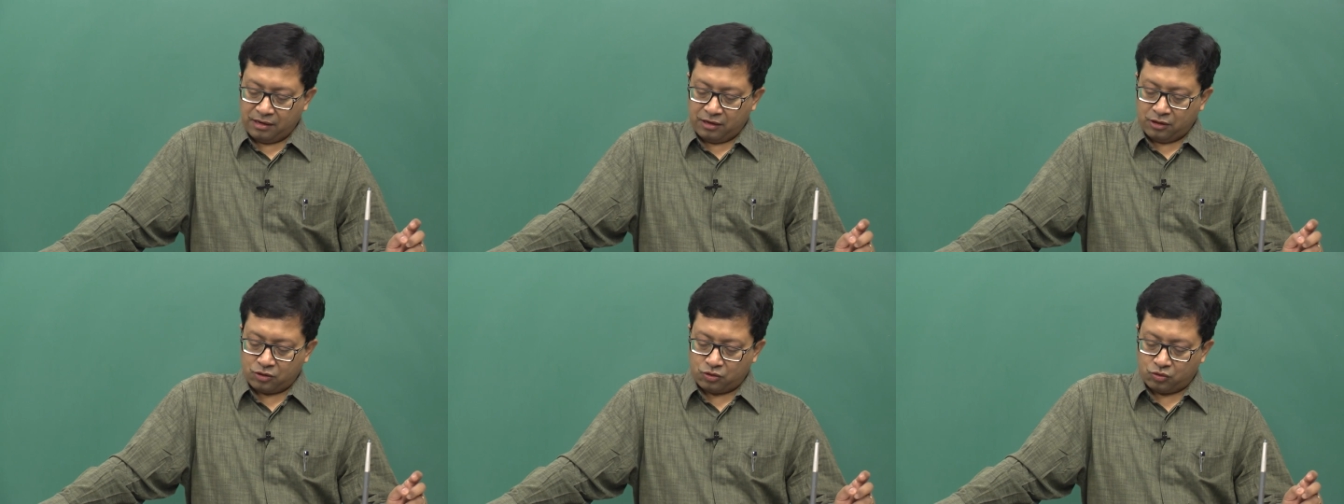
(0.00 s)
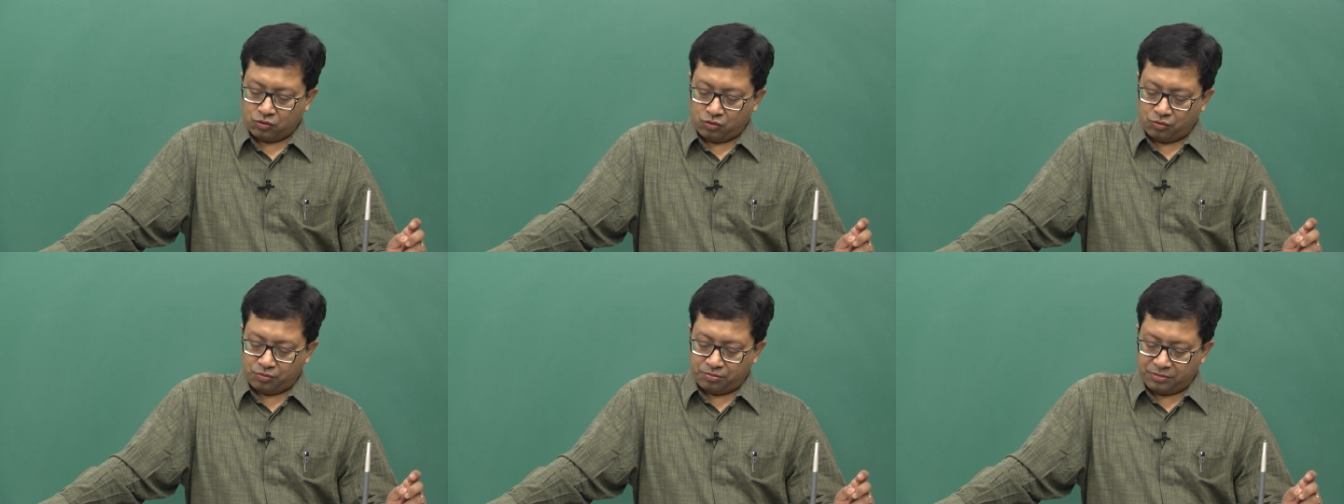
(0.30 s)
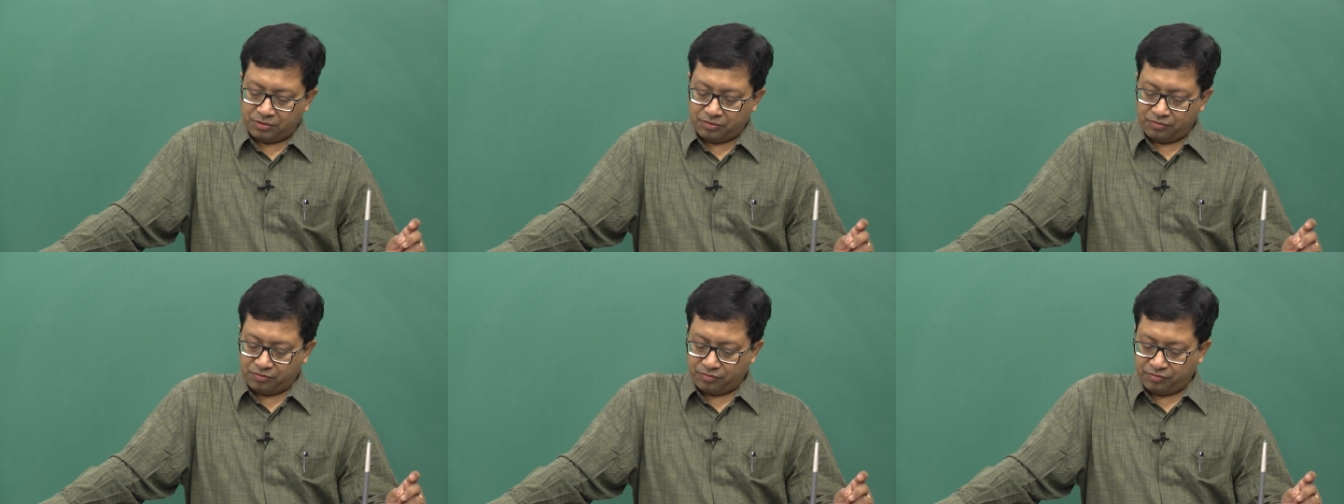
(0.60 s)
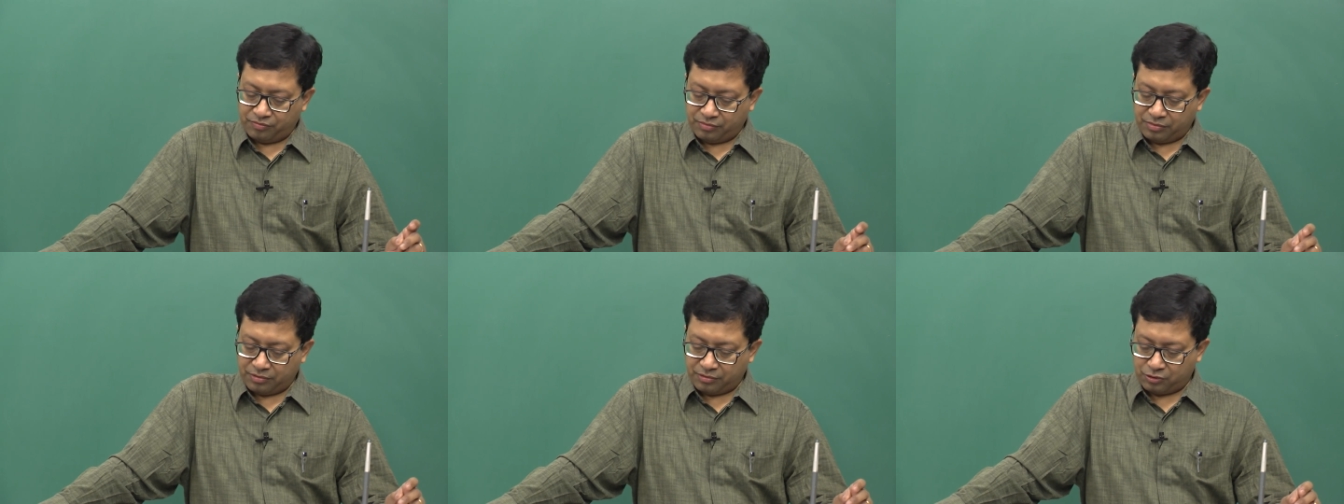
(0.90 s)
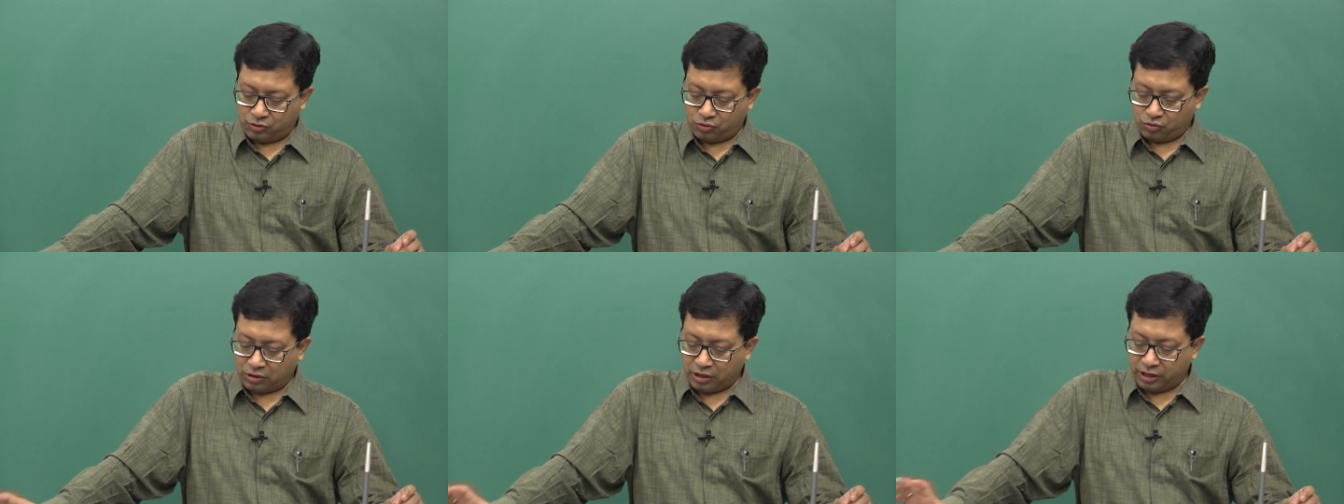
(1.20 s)
So,
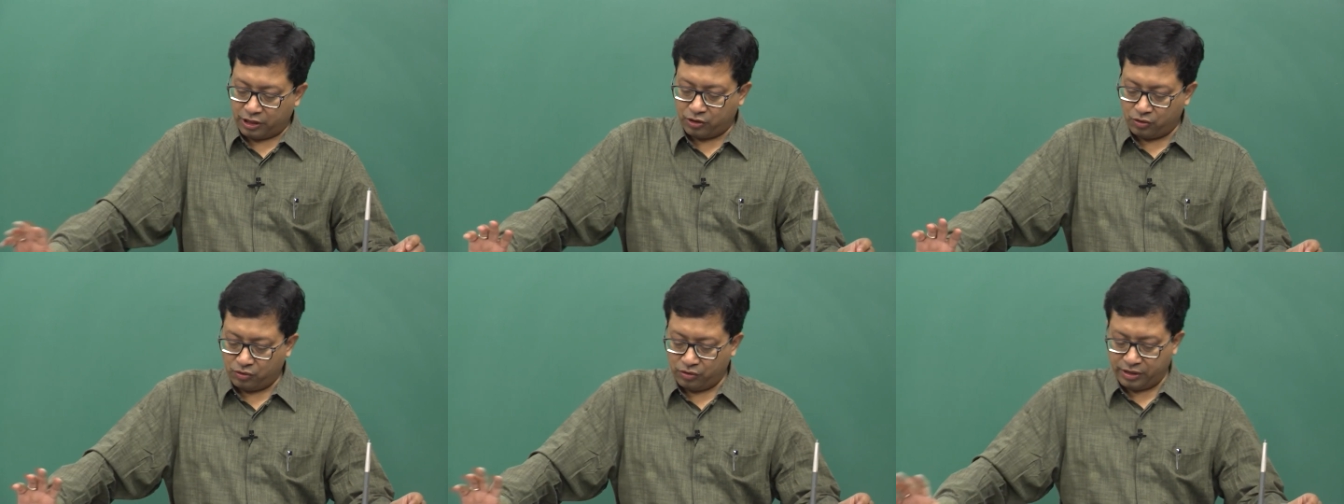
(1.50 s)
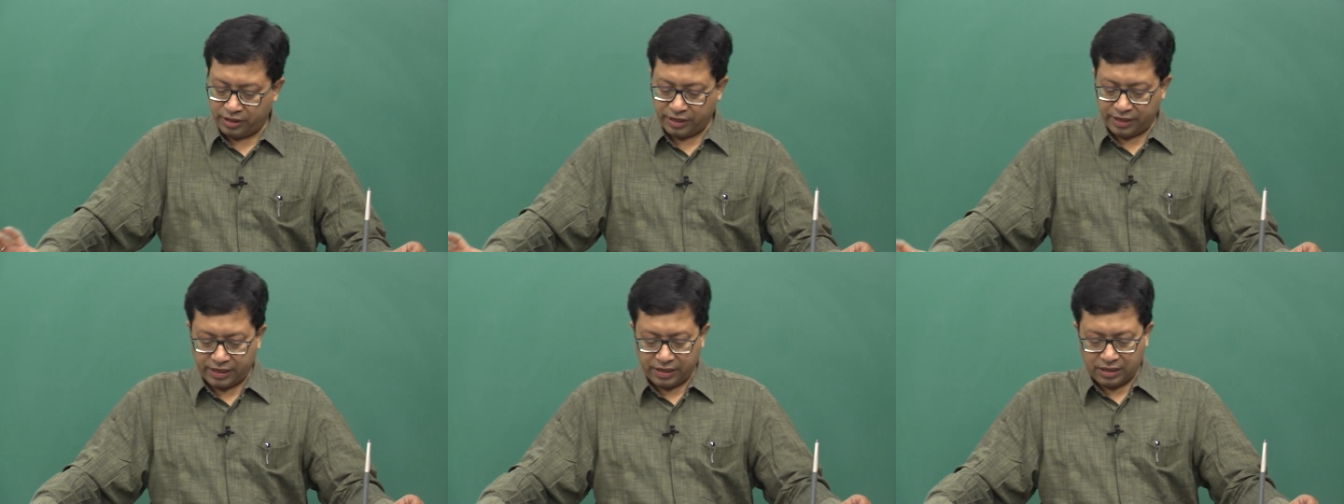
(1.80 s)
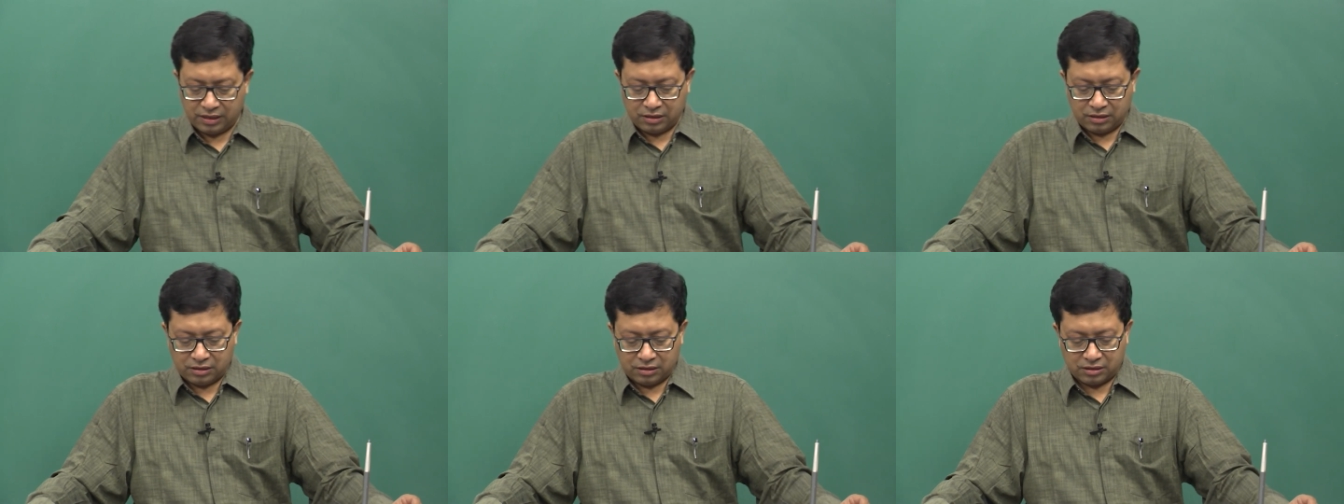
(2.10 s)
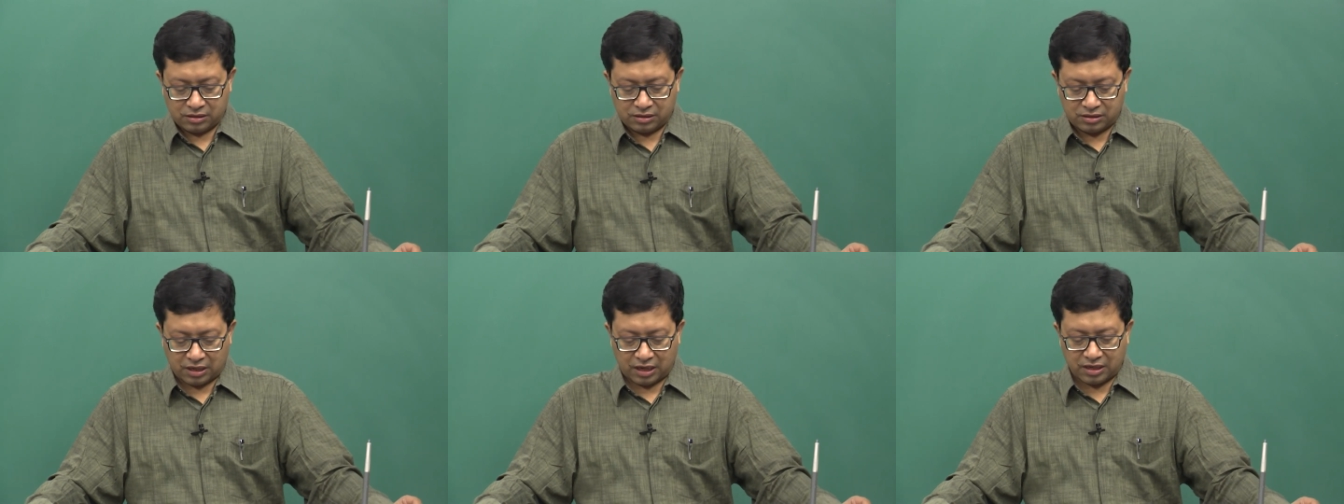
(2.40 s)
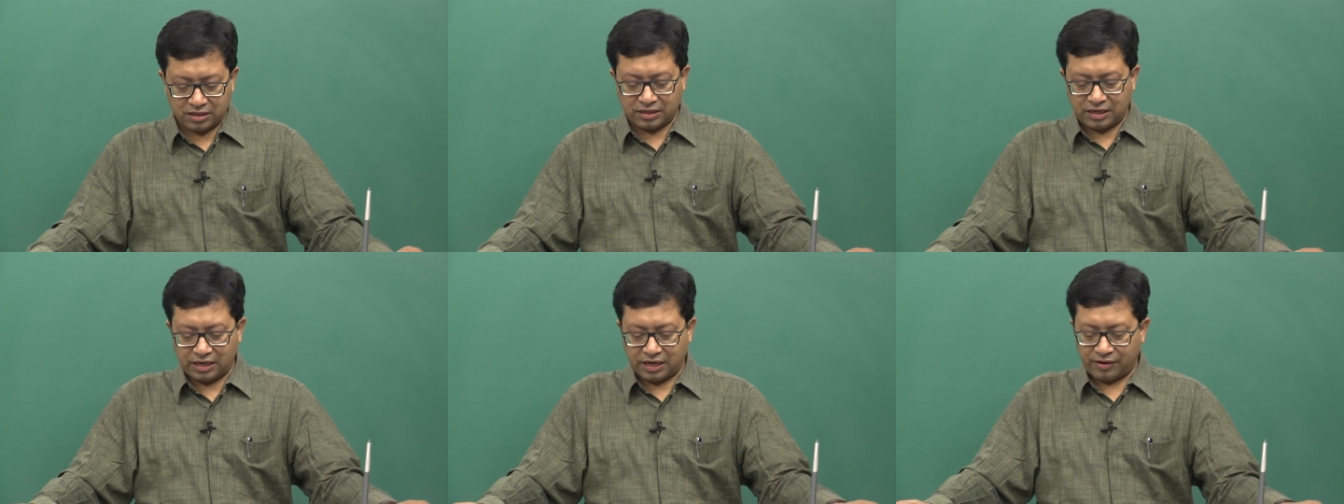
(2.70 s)
to continue reading,
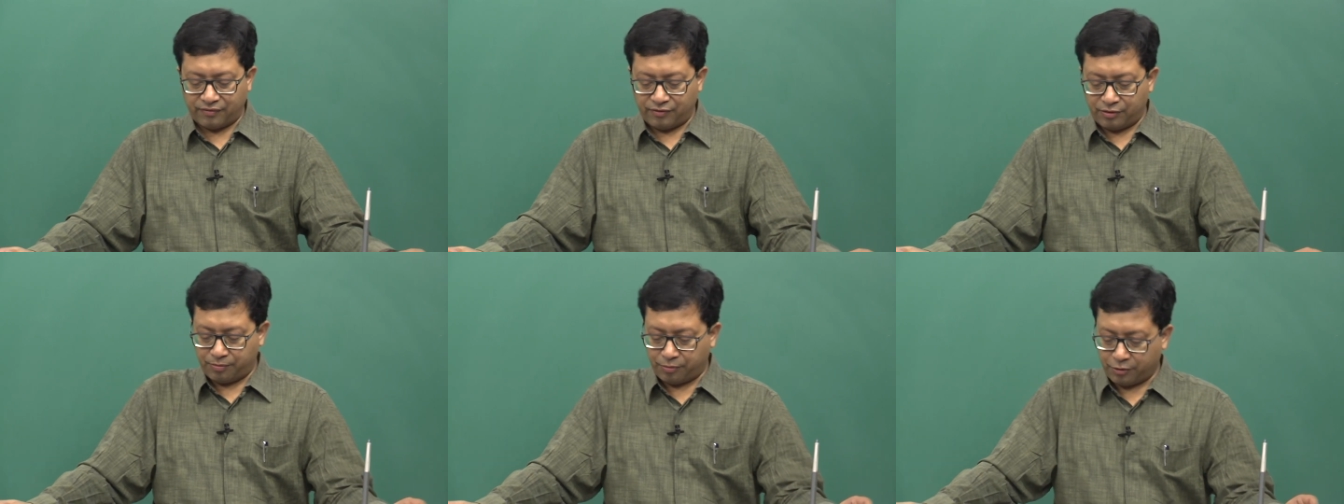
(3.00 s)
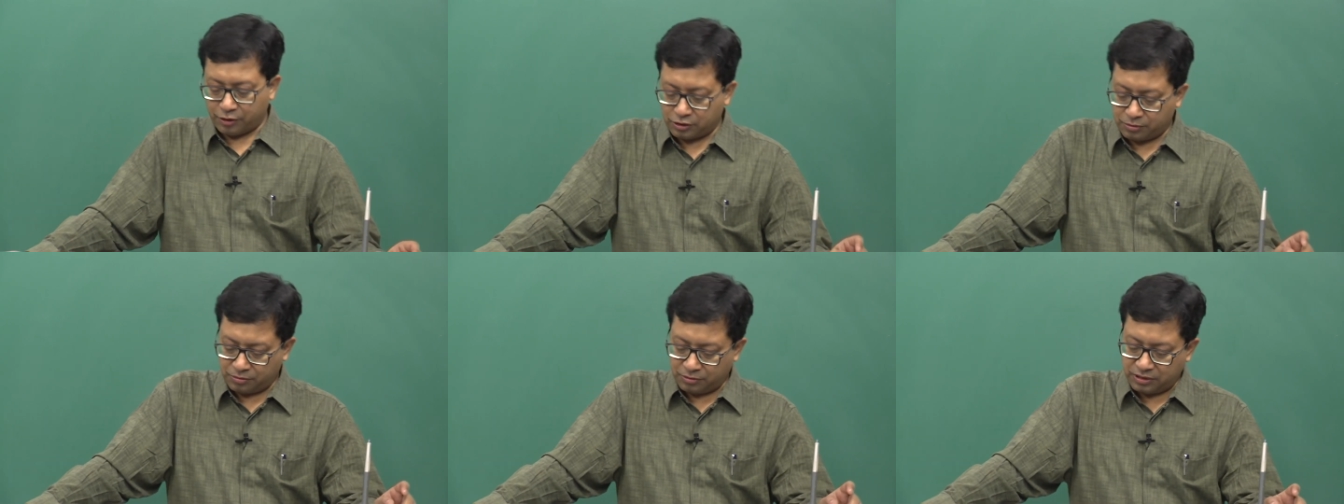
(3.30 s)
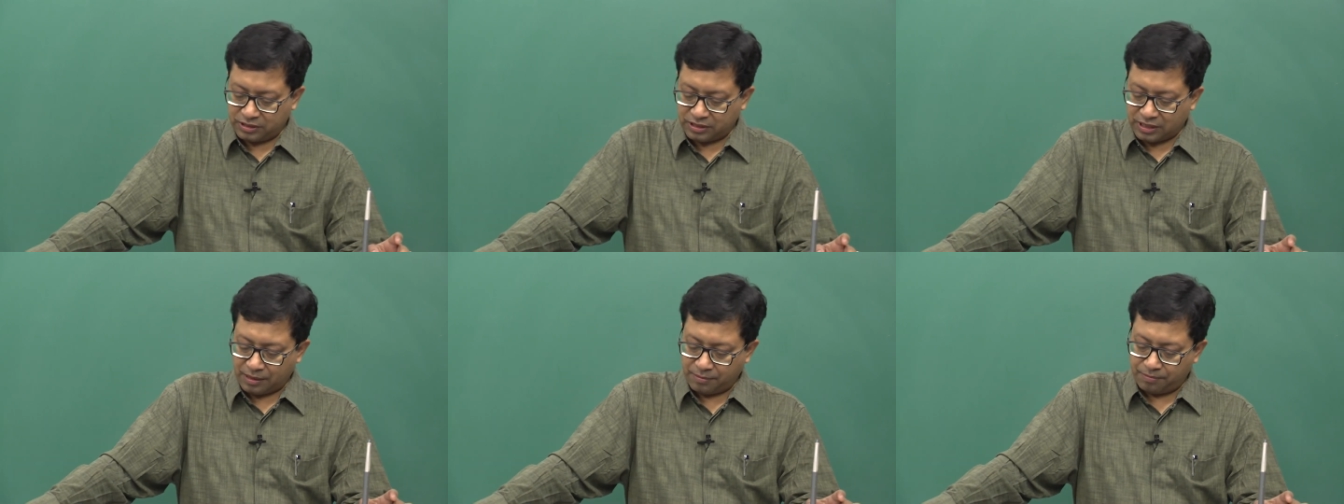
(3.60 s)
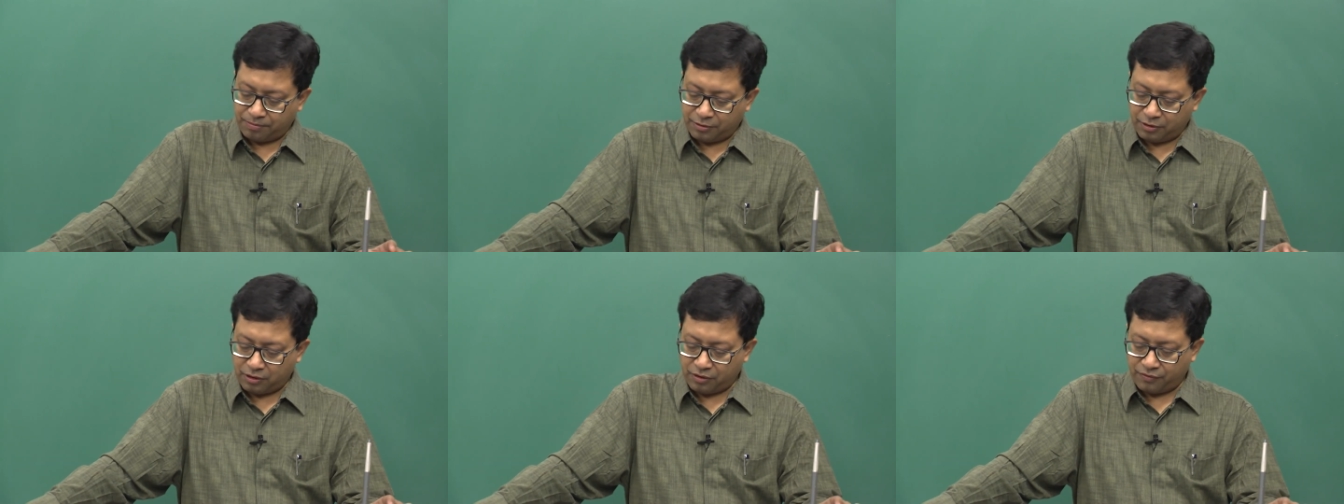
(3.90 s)
such that every possible sample